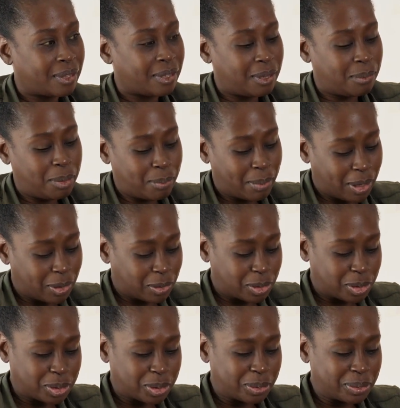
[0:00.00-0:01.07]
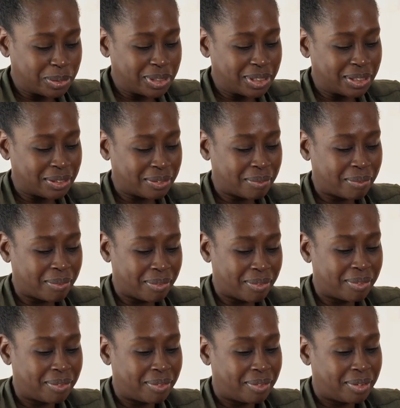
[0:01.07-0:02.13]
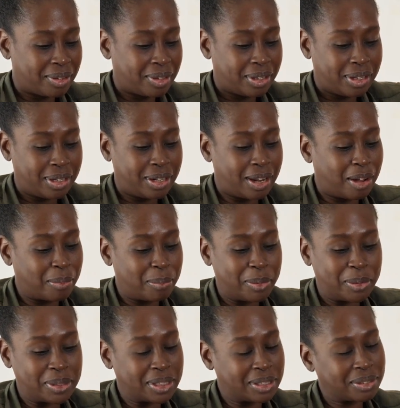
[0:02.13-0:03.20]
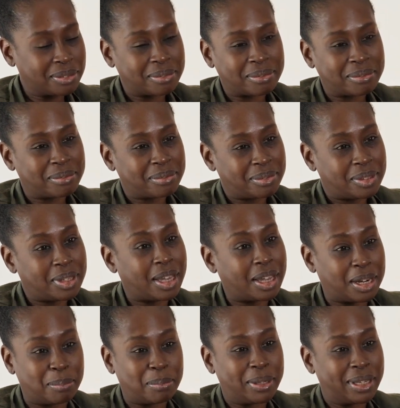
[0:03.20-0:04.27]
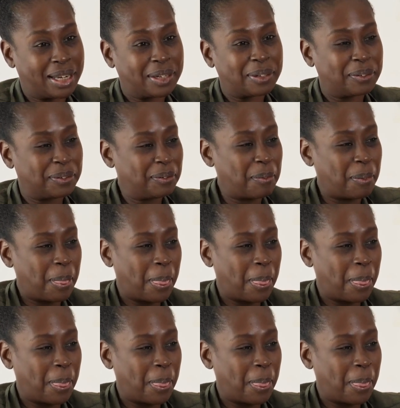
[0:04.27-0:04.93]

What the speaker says: Give me my old schools. Loud music. Gotta be loud.